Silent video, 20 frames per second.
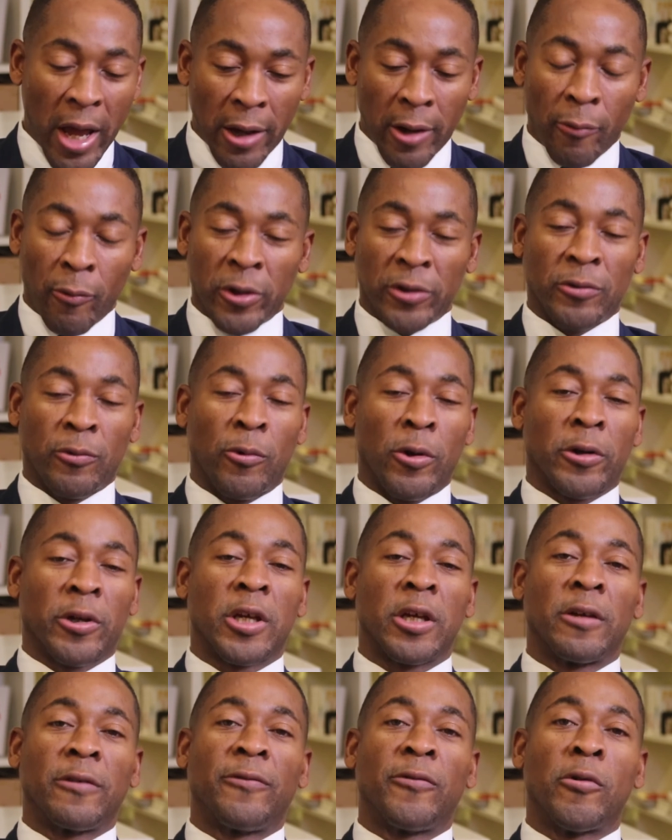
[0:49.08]
was
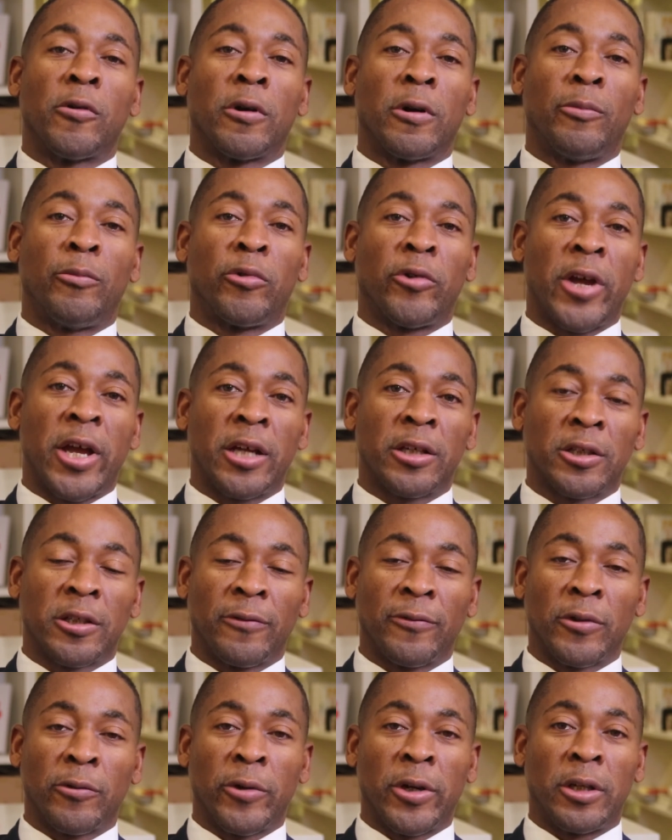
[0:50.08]
working for a branch
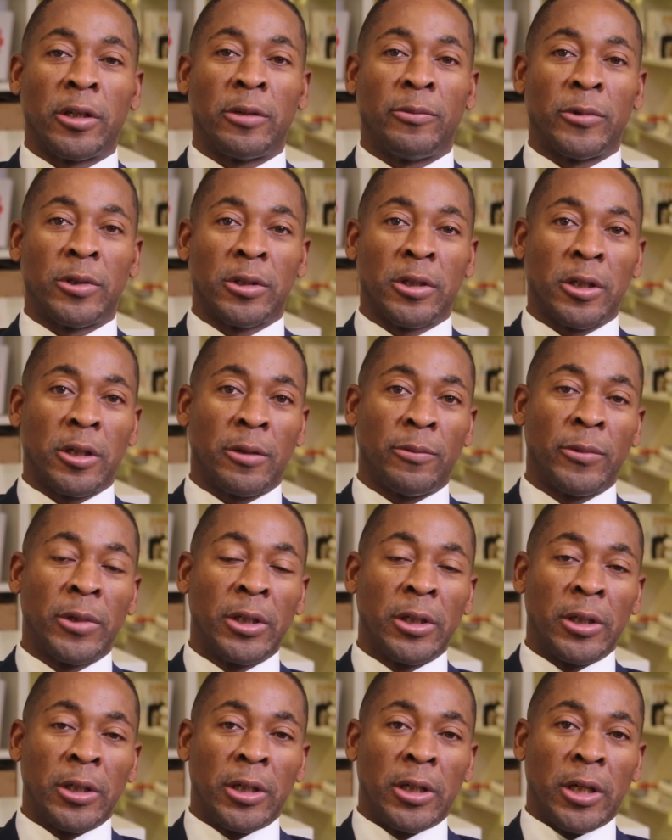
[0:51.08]
of the Whitney Museum,
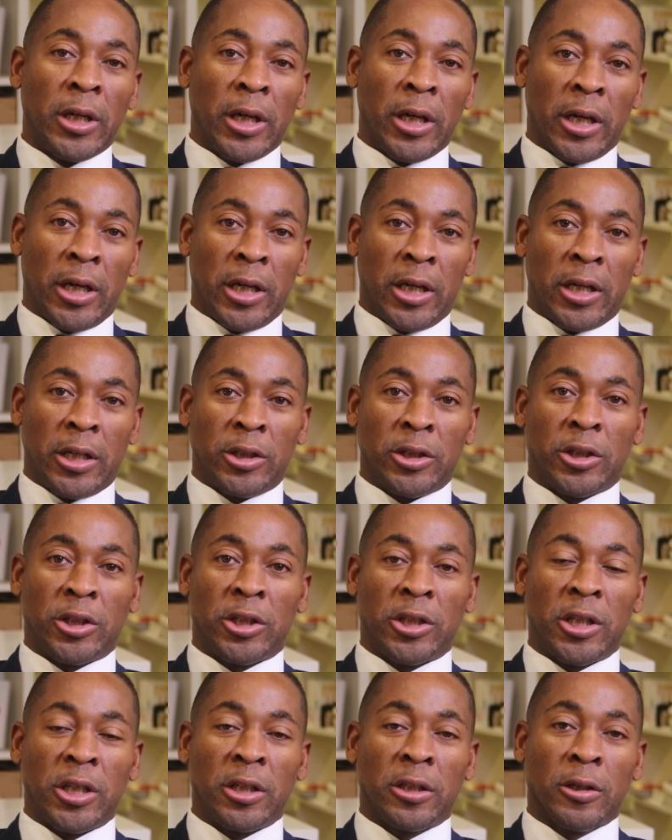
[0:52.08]
and
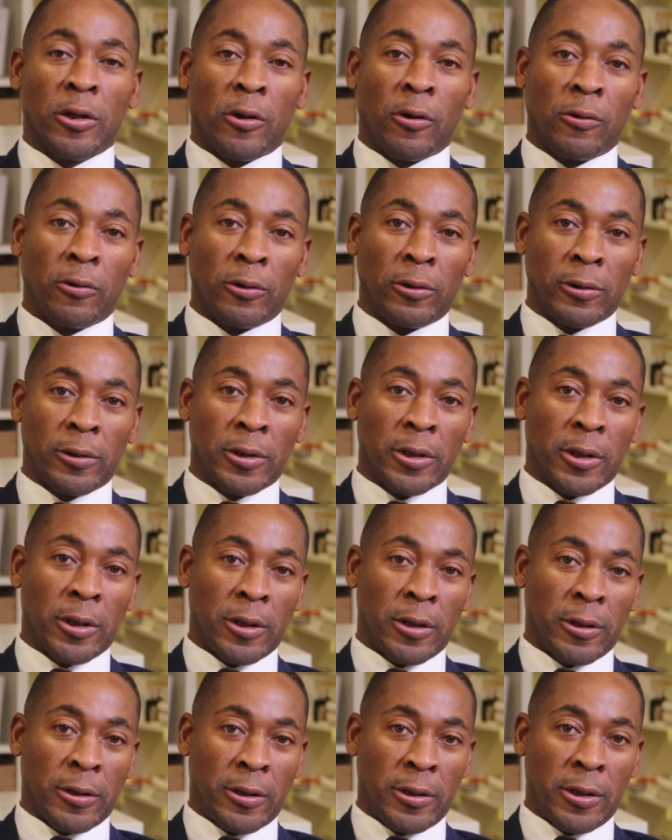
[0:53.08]
she told
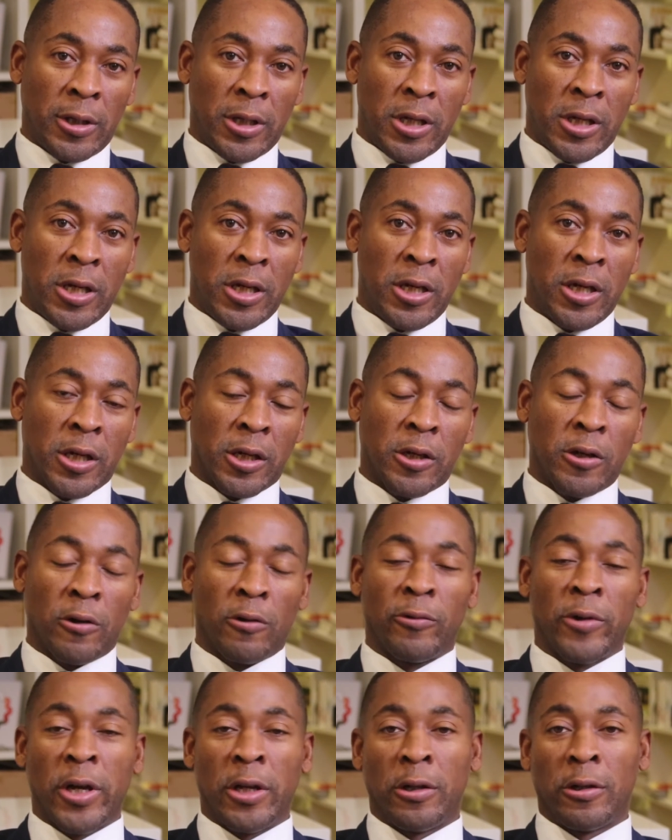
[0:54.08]
the
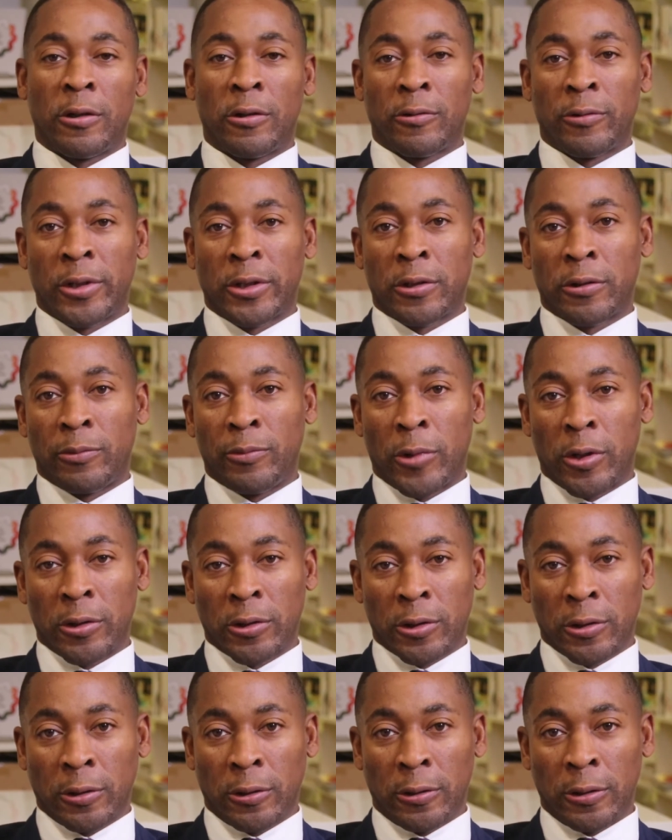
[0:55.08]
curator, Richard
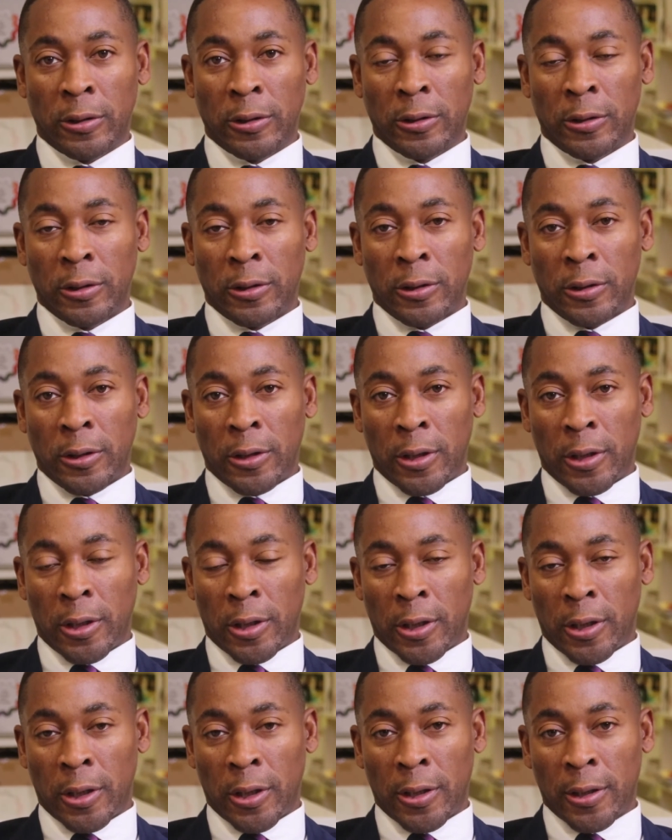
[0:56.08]
Marshall,
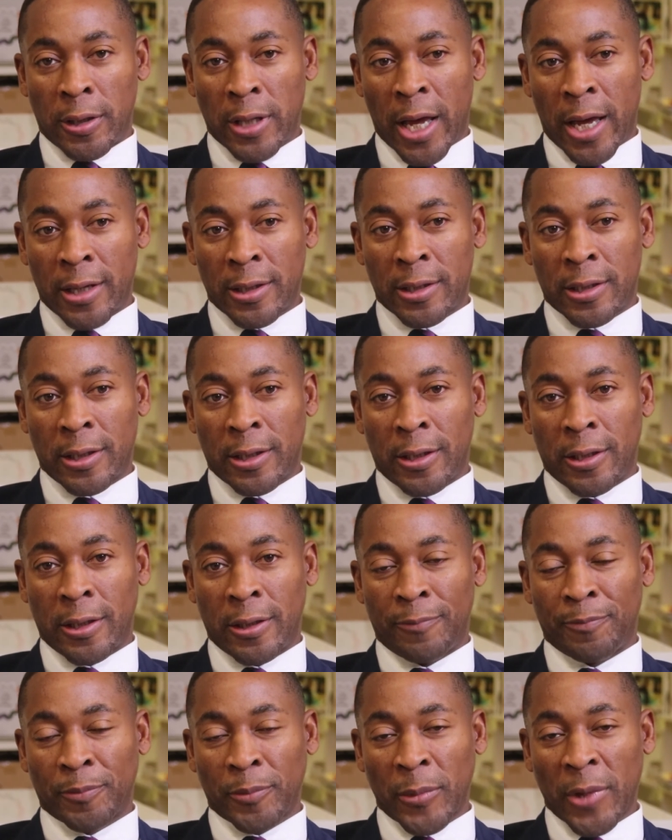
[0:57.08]
uh, that uh,
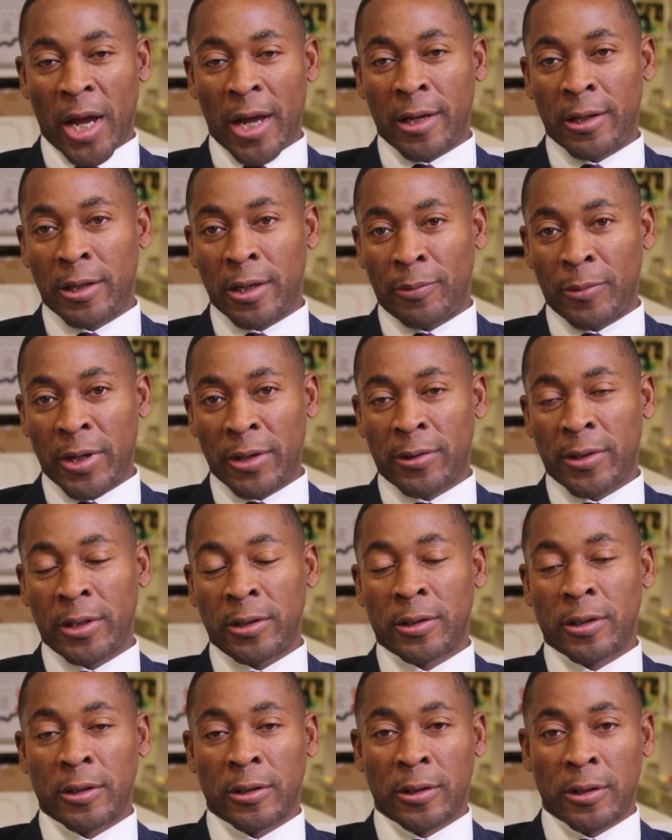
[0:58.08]
I had done my
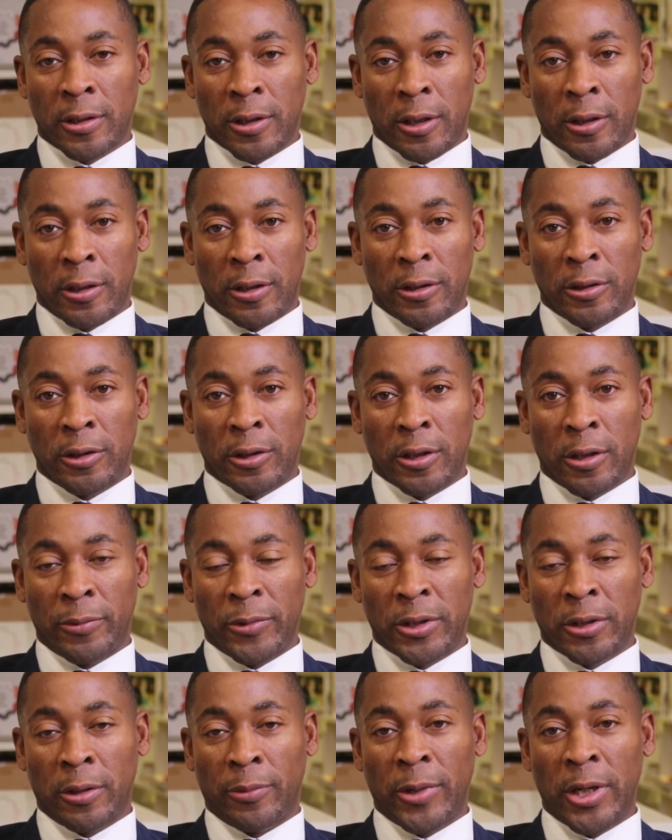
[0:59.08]
thesis on
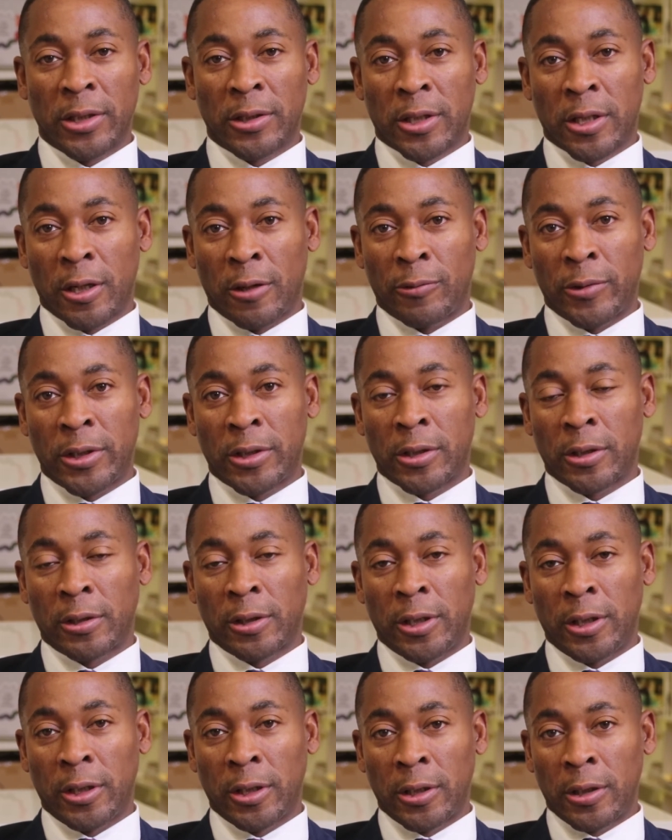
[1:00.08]
Jean-Michel Basquiat
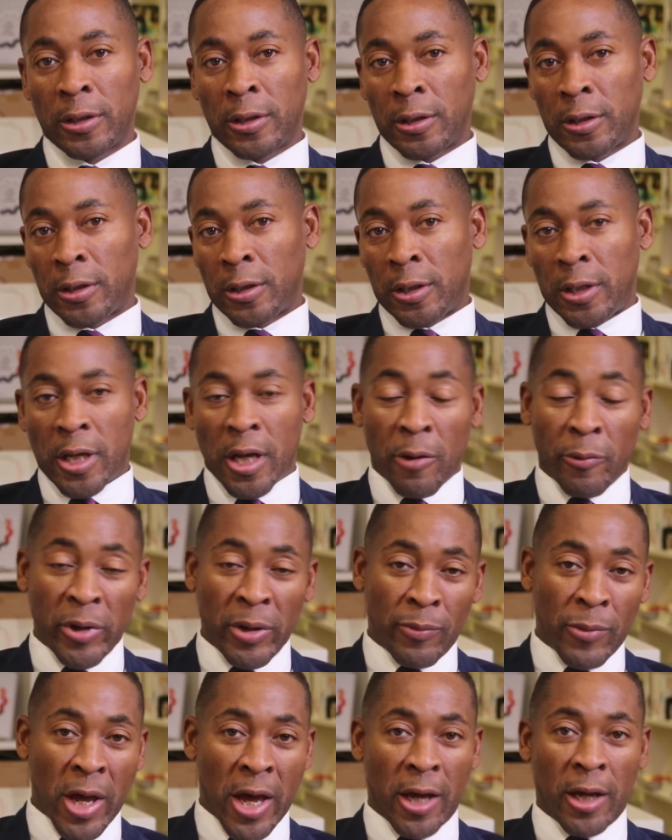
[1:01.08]
recently. And we
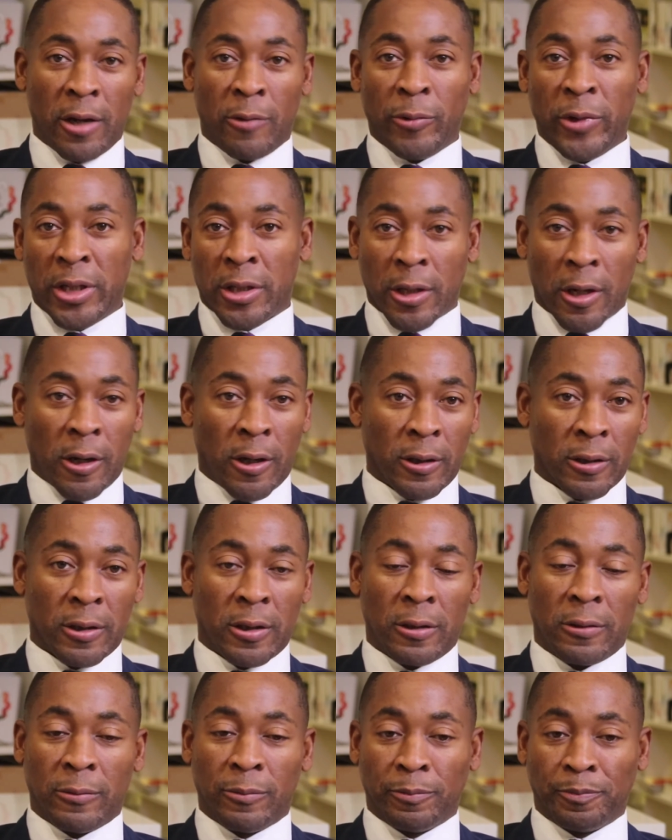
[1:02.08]
met and we talked
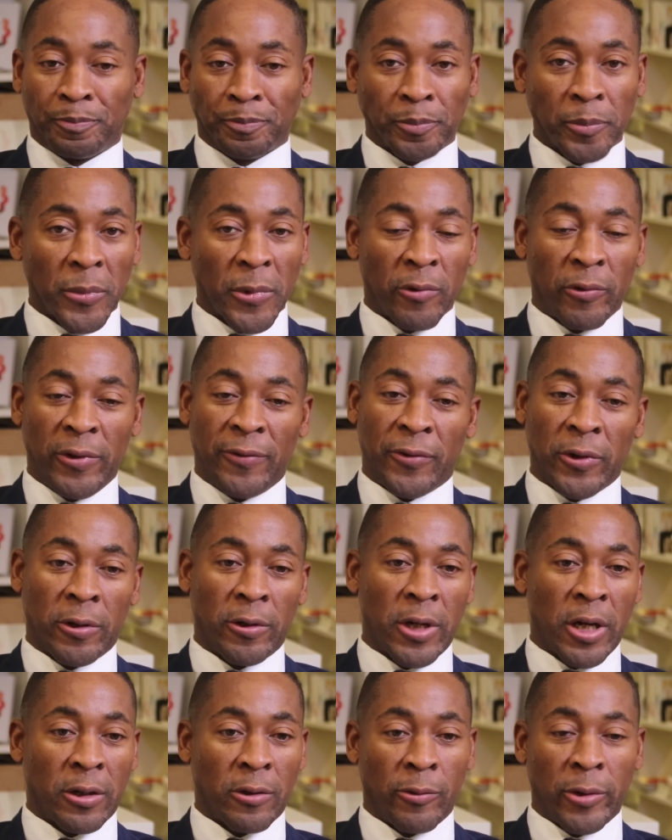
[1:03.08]
and we figured out